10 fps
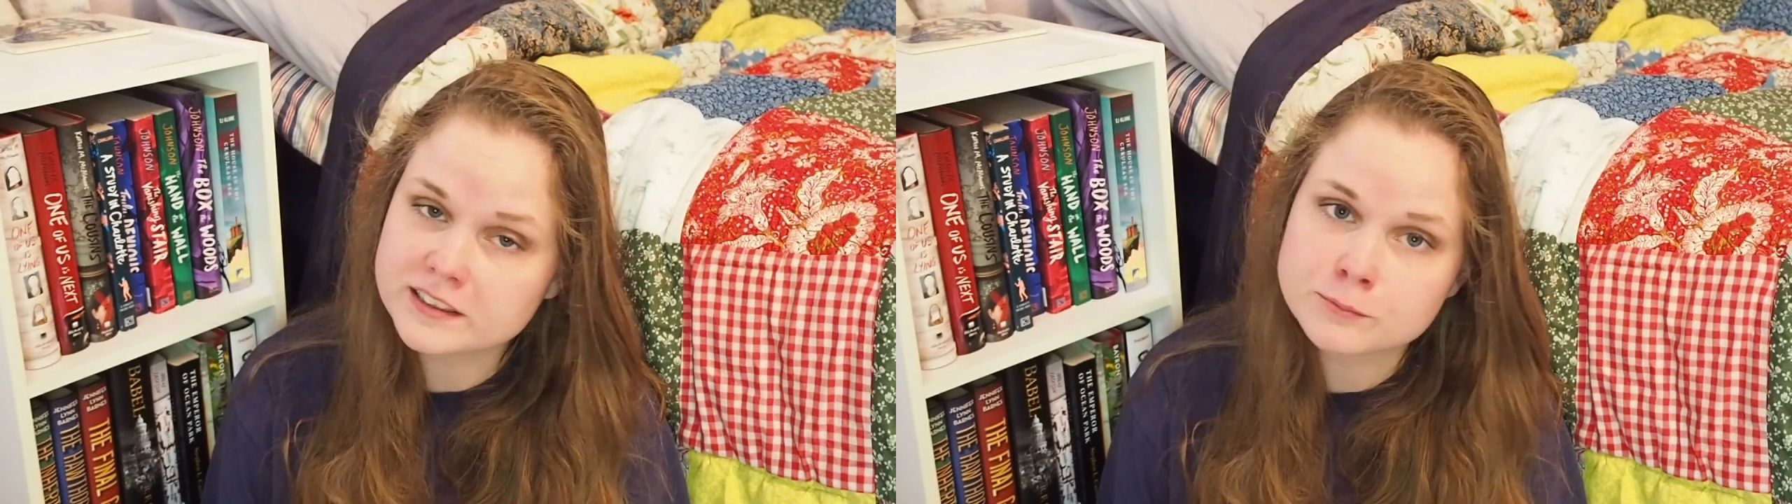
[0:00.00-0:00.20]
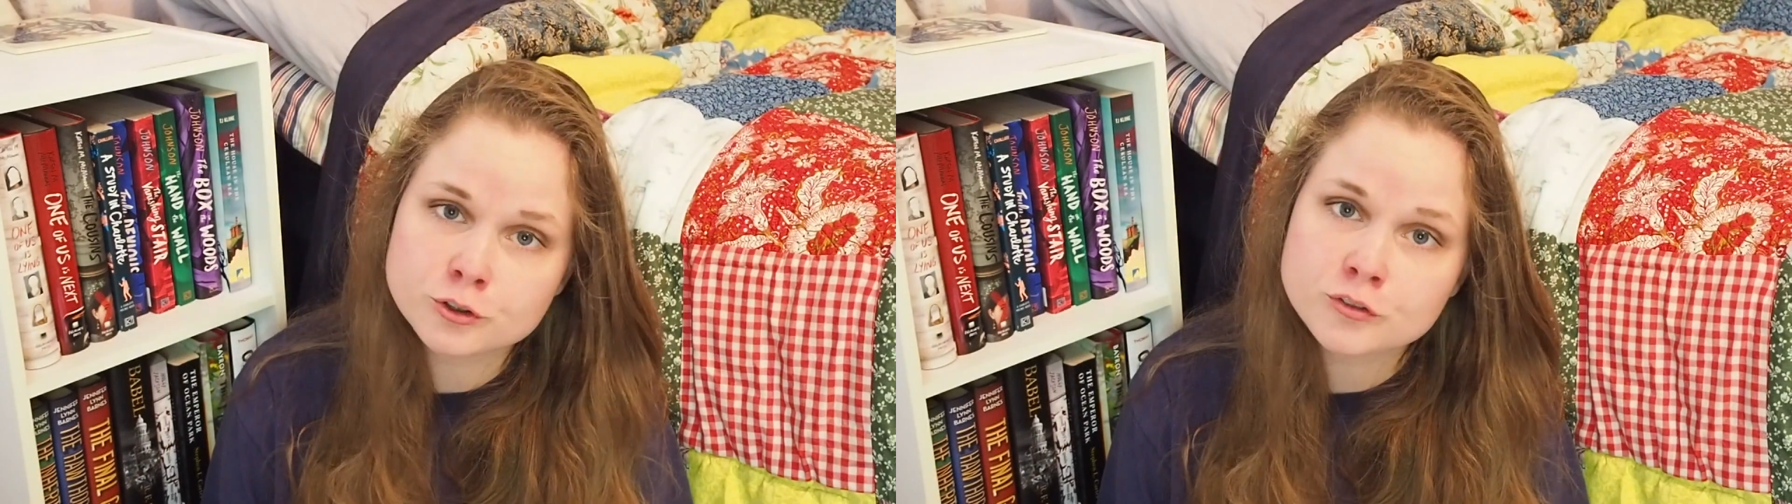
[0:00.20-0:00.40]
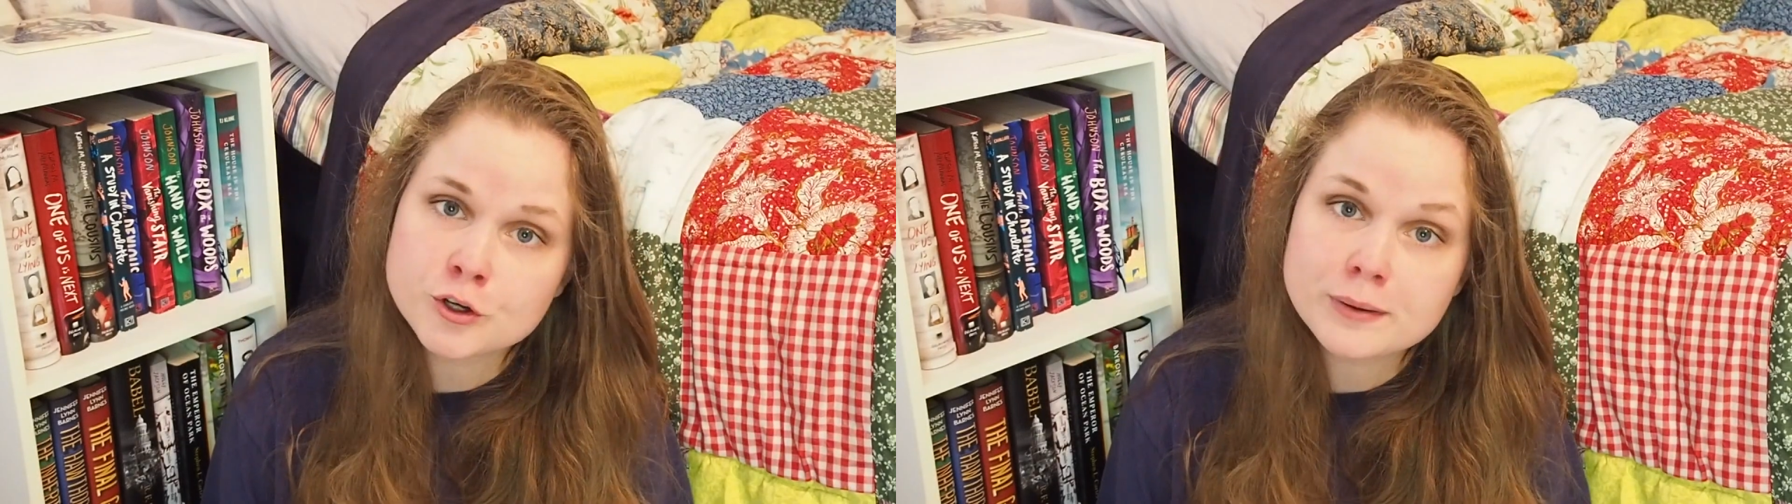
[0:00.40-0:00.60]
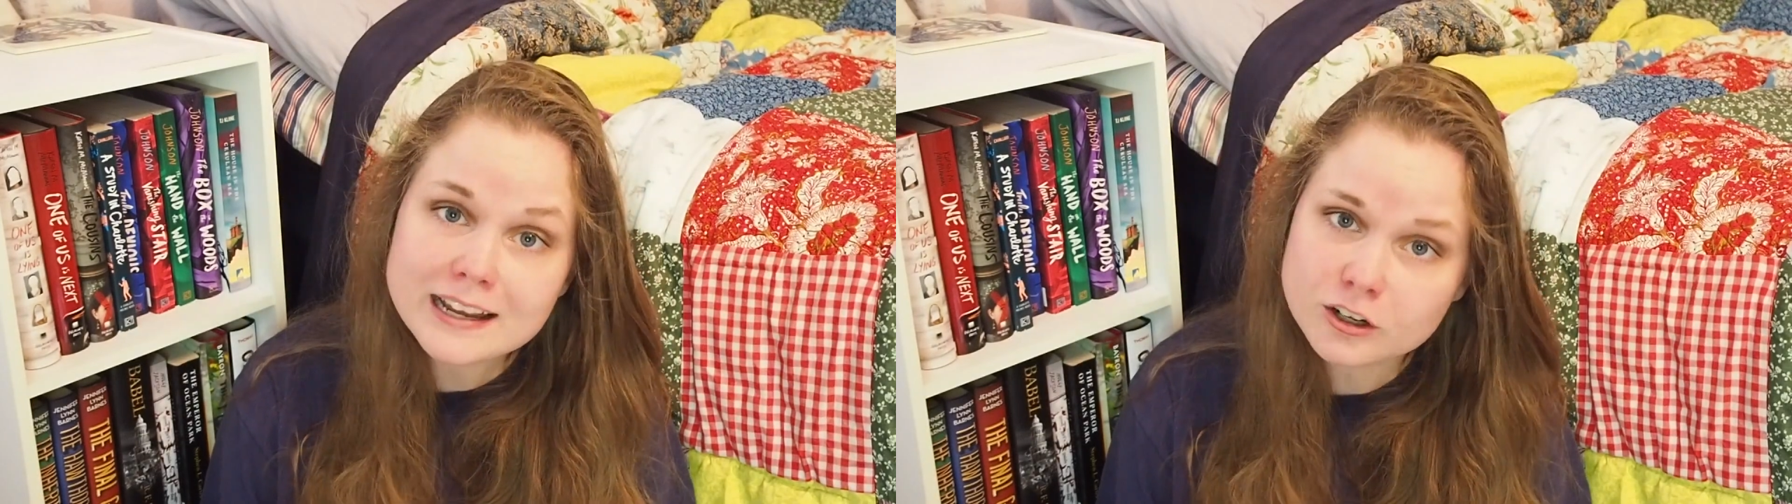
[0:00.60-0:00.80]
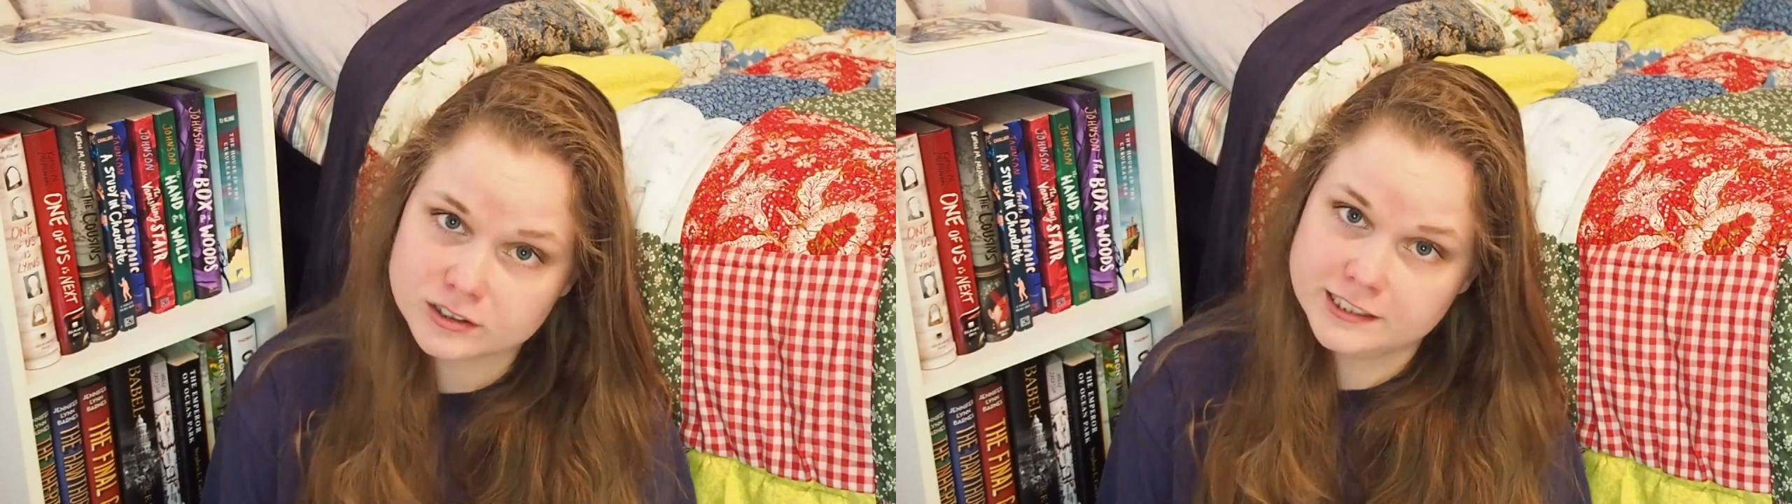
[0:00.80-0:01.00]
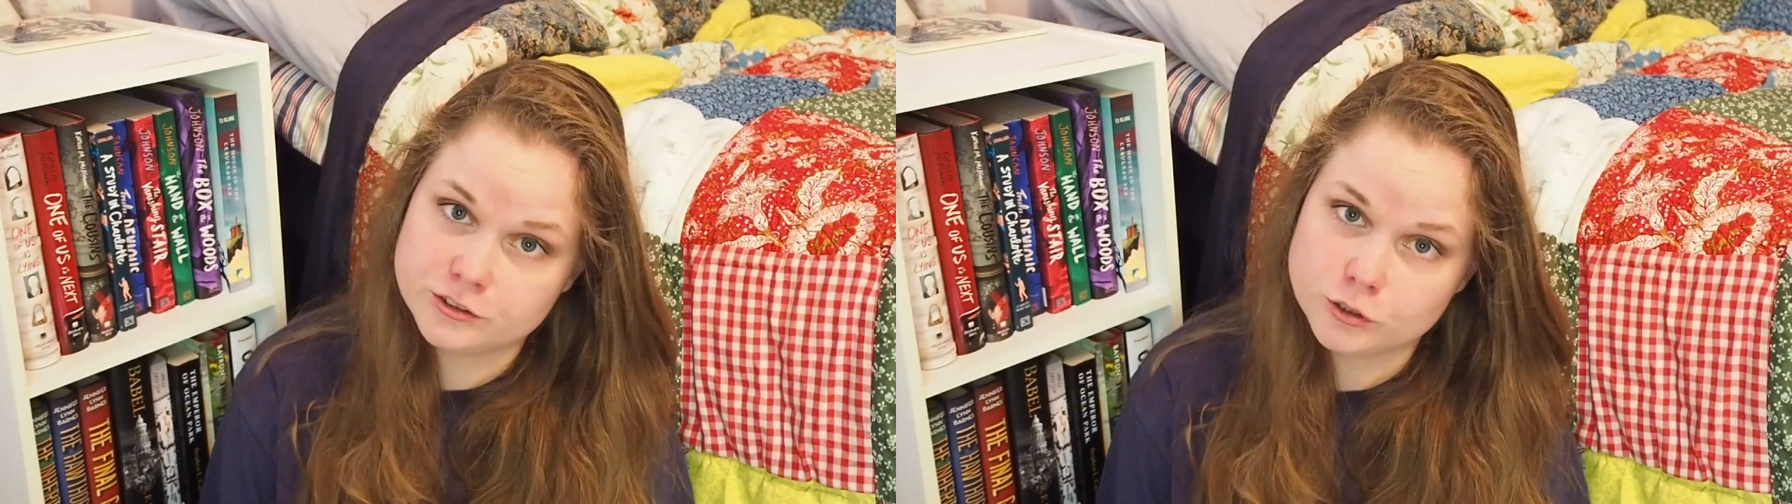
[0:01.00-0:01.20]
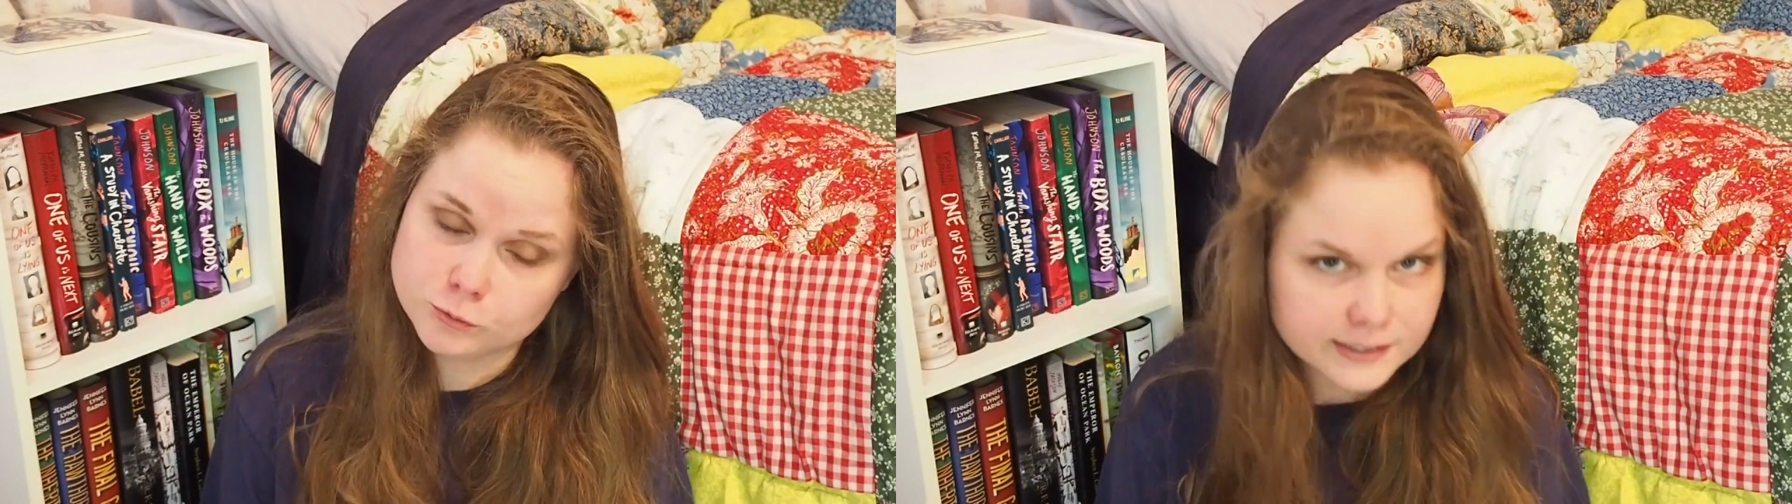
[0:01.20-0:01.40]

them turn their back on the hero